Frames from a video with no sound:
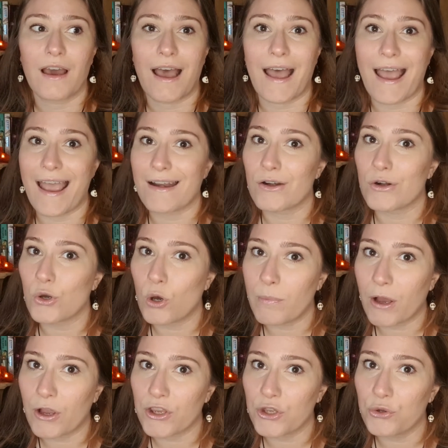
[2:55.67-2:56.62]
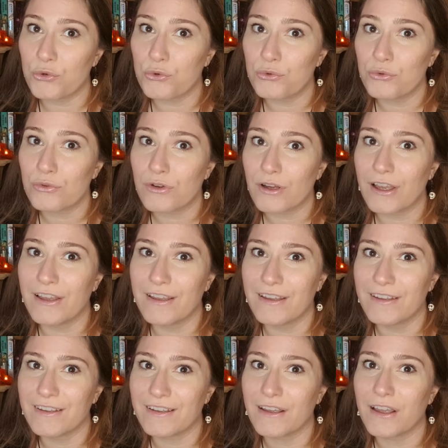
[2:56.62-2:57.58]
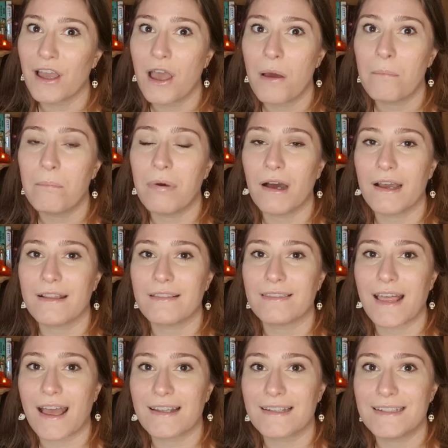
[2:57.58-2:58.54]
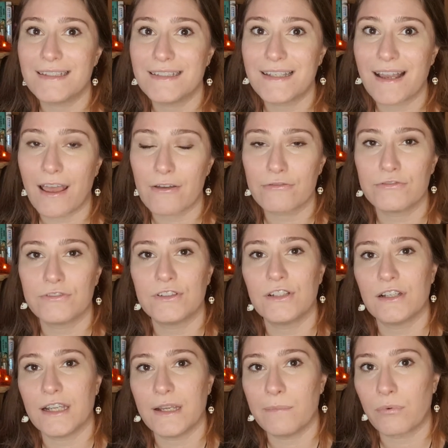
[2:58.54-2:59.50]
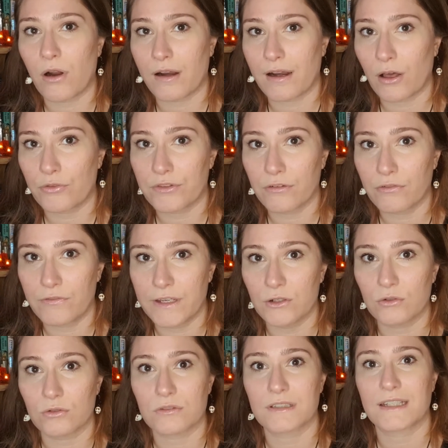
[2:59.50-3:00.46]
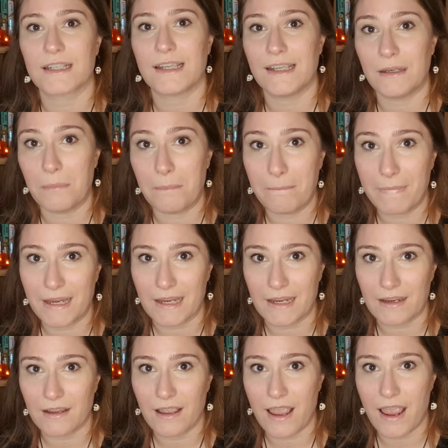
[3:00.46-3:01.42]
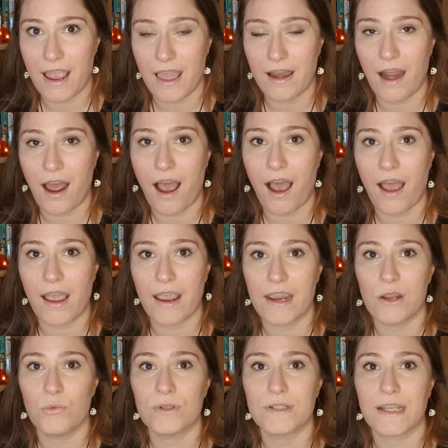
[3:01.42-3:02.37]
I don't know about you, but that definitely brought out the feels in me, and I was